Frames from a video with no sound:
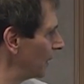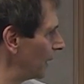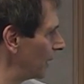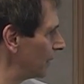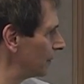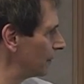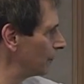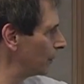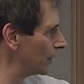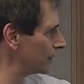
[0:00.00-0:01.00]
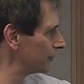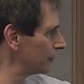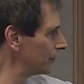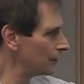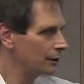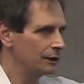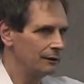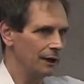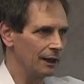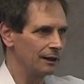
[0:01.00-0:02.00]
and we also look
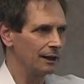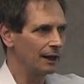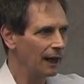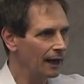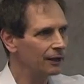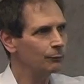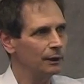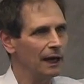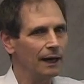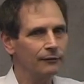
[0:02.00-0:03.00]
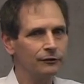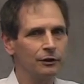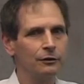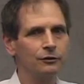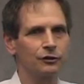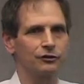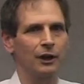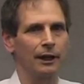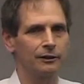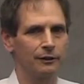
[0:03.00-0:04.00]
that we have to use a
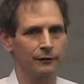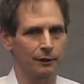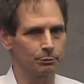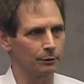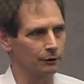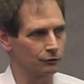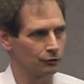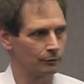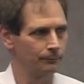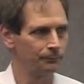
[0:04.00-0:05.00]
scientific approach,